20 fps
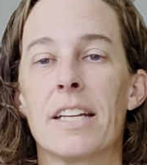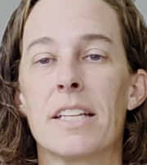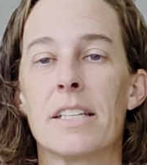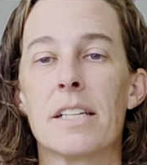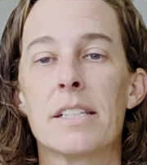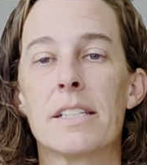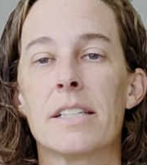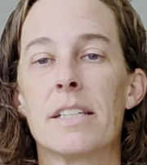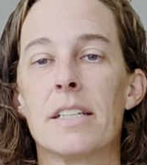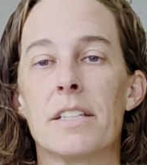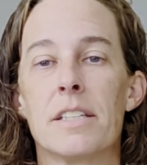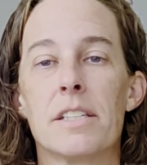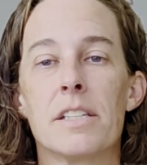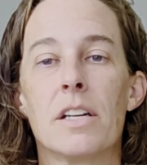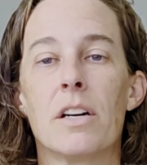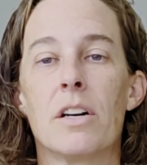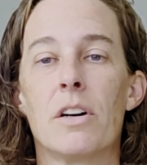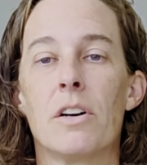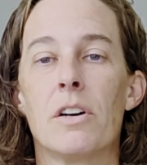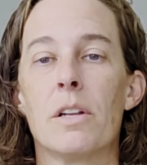Like it's
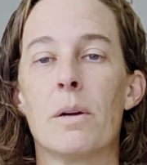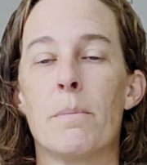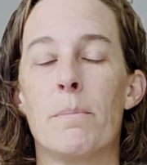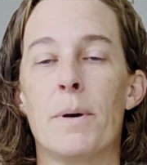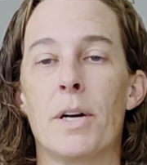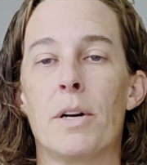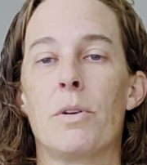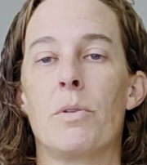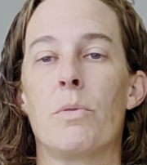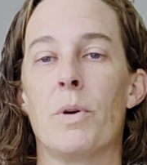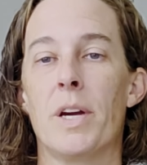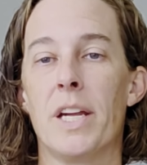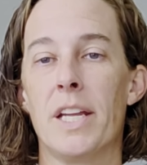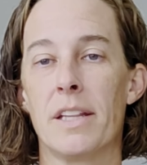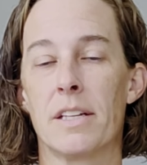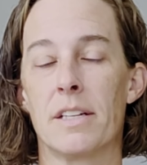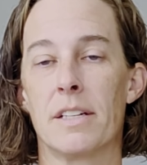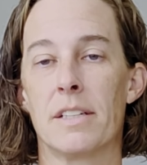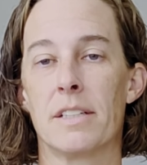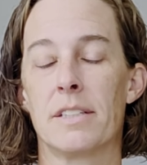not all about
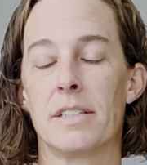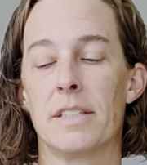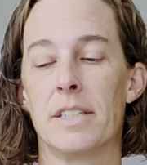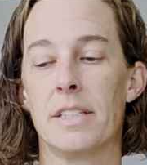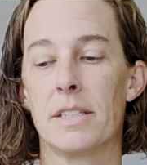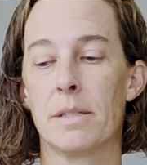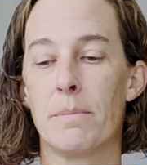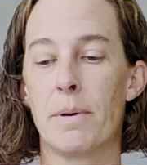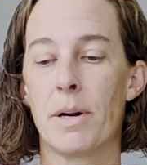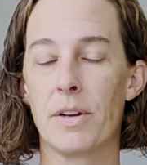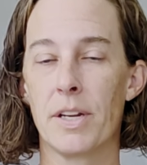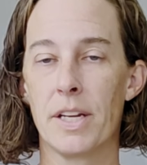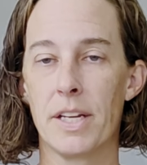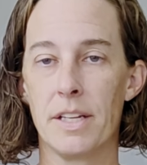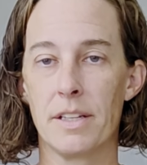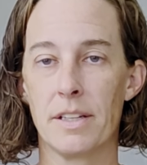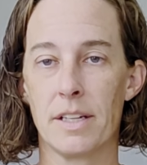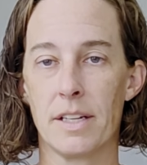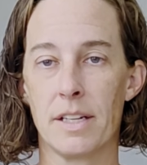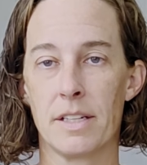weight loss. It's about
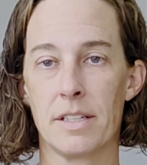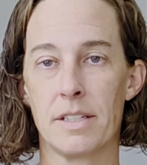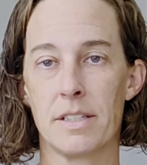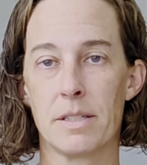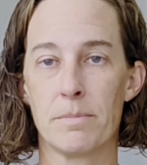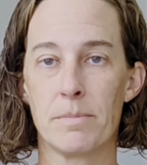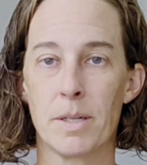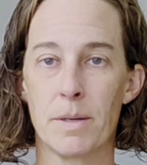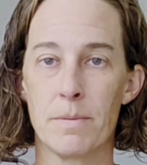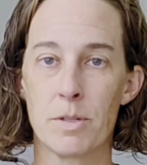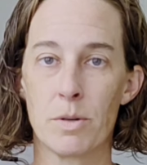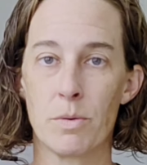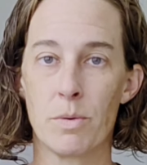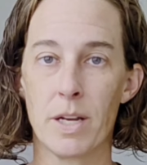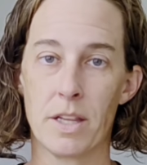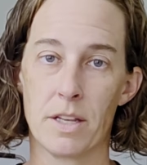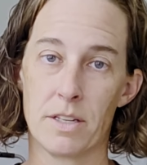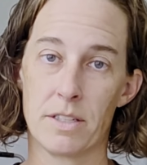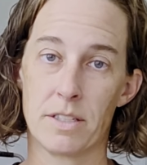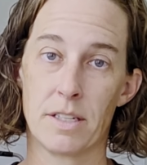healing. And sometimes the
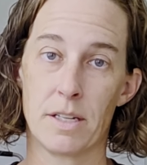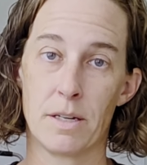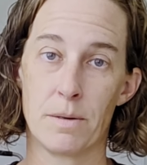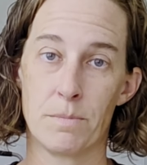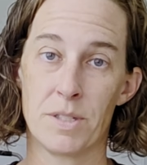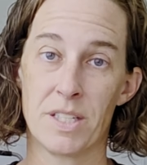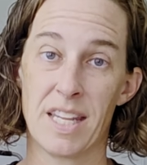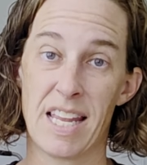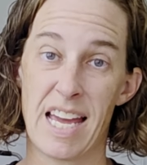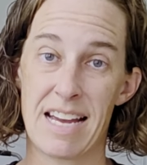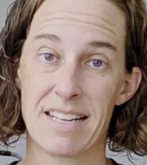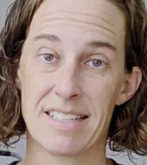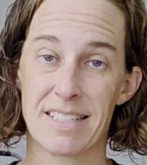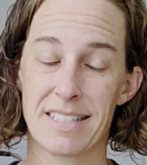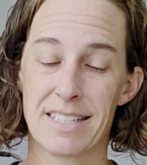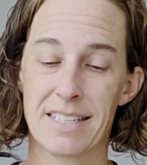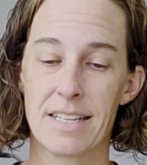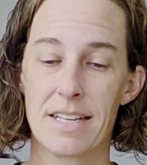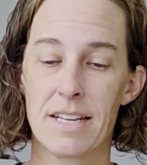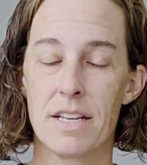weight loss comes
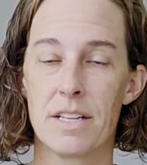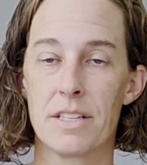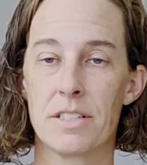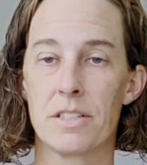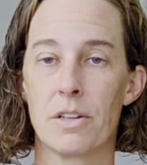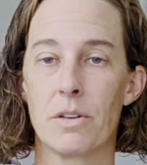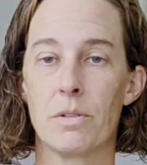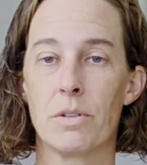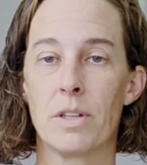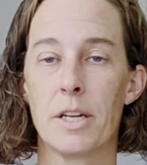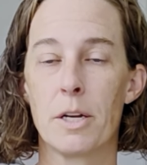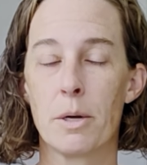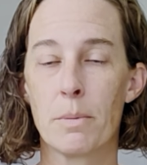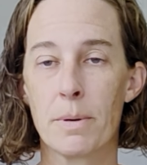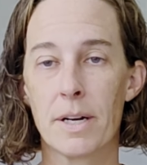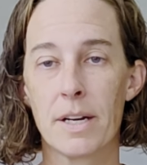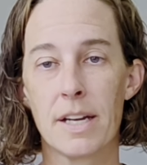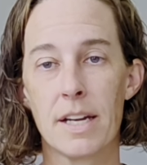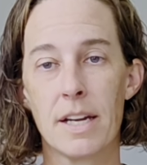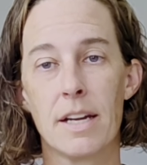last. So let your
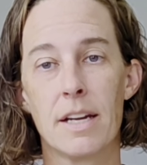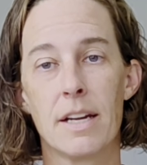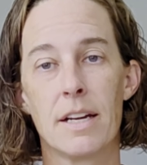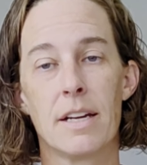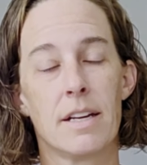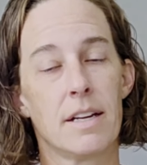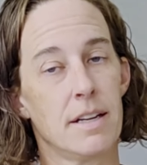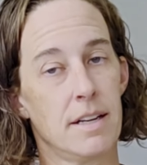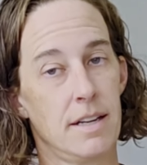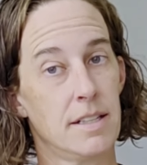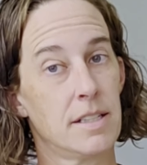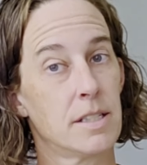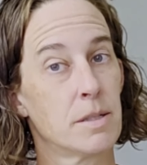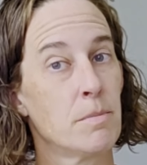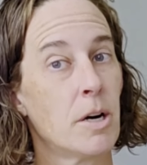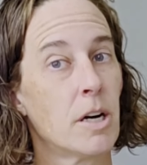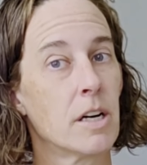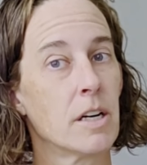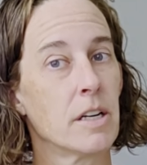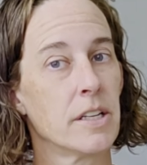body, it's
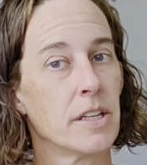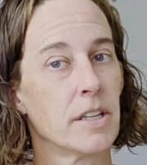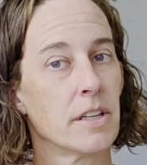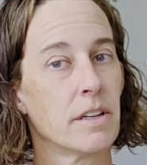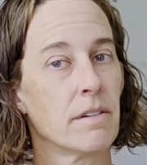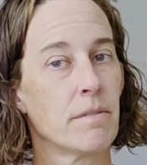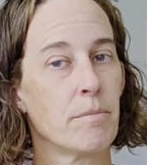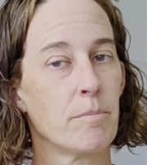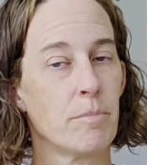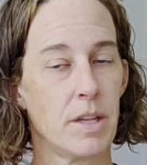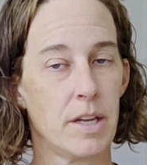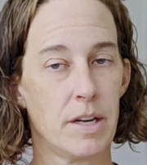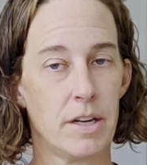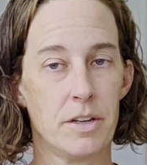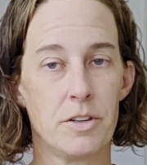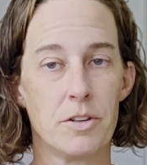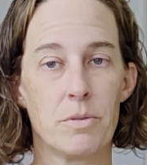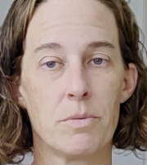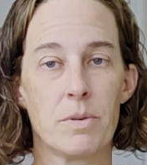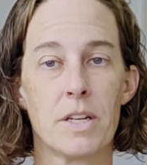smart. Let
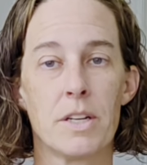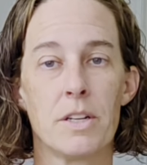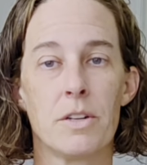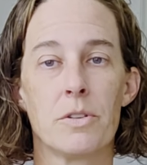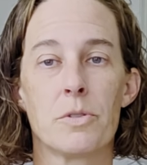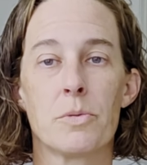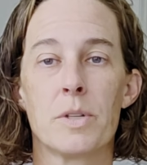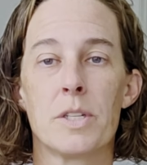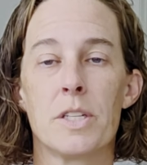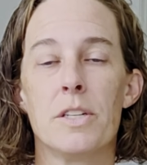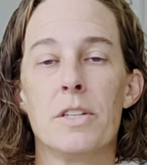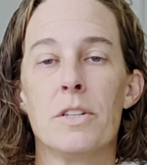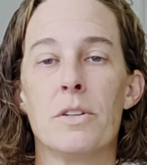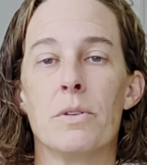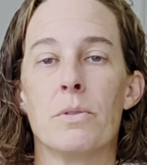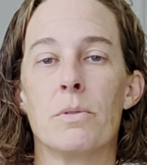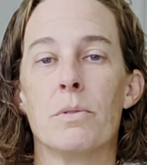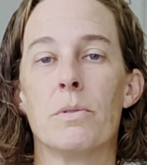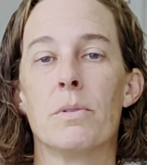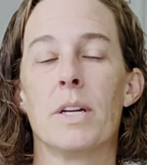it do what it knows what to
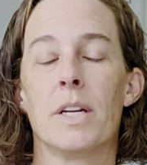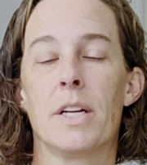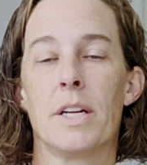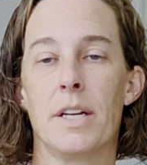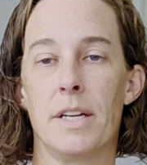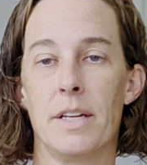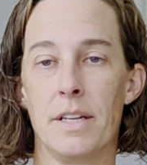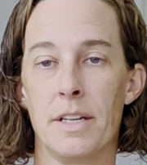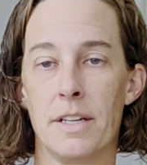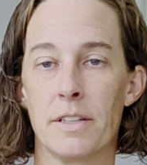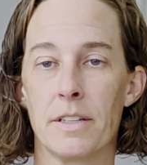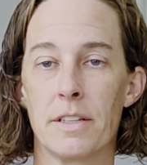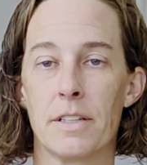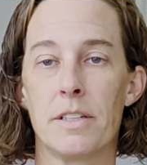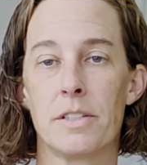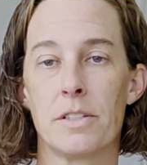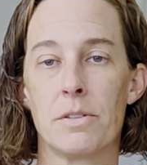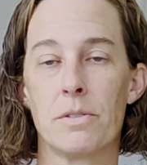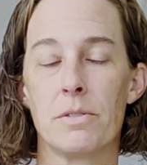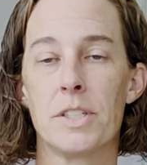do and heal in
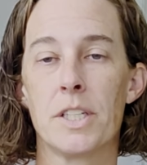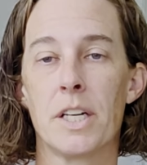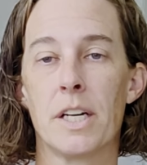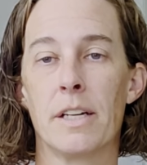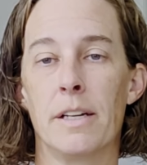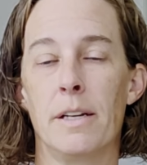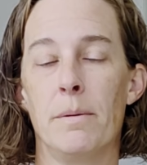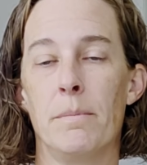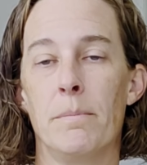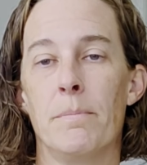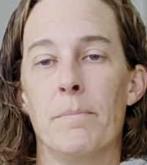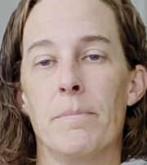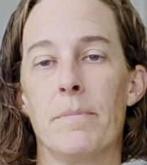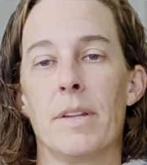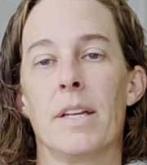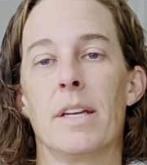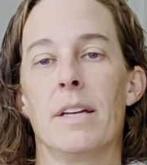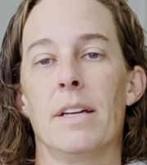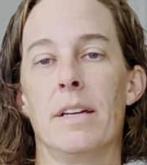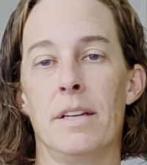its own time.
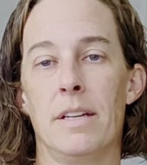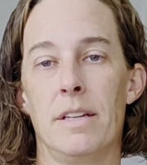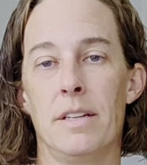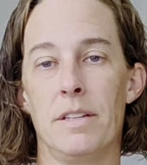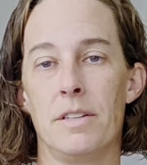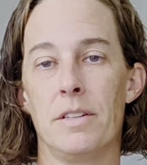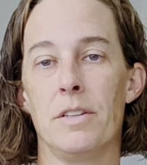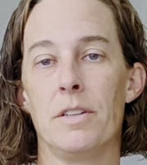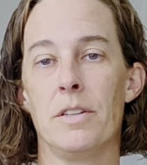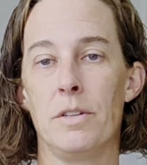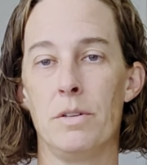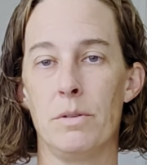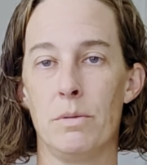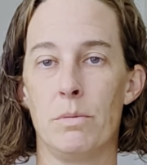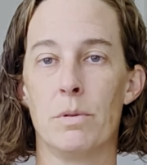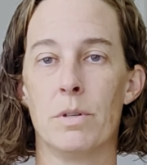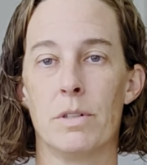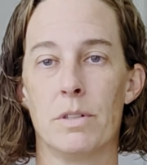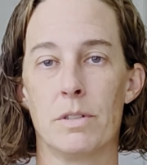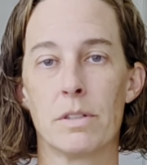And
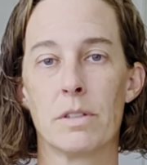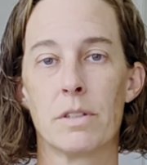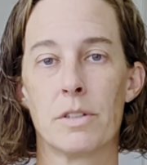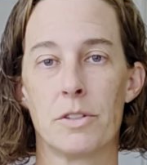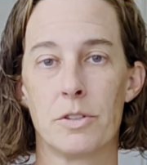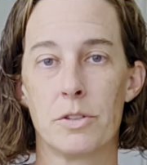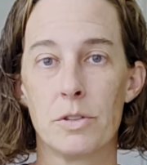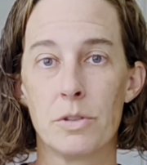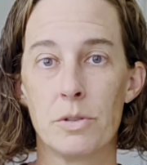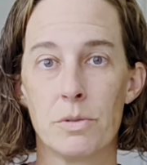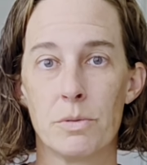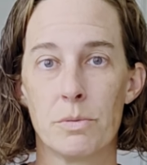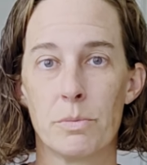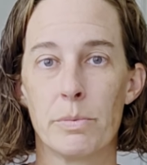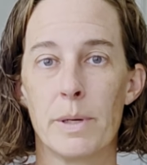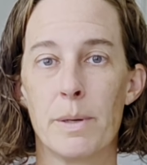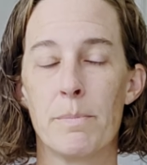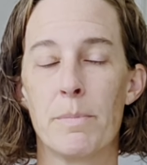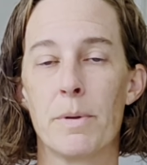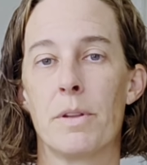you will soon
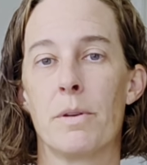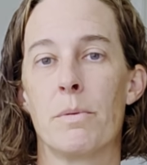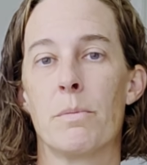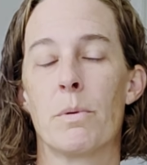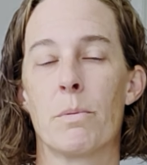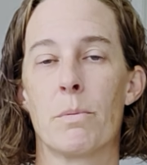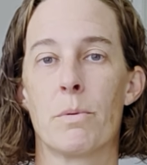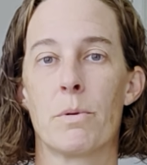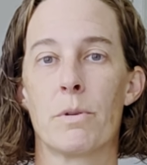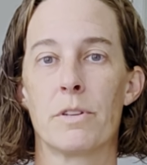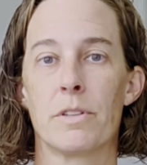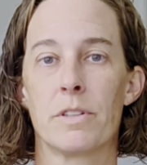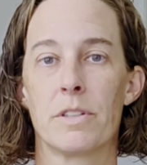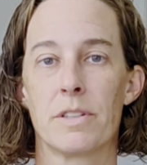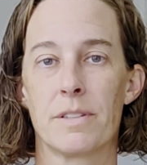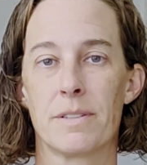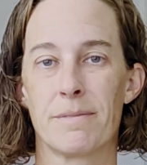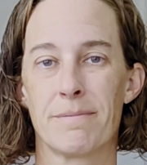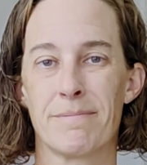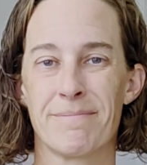reap the
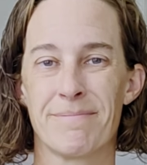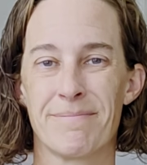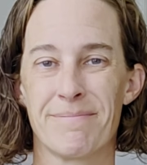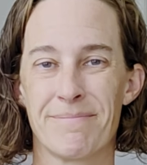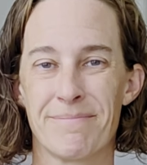rewards.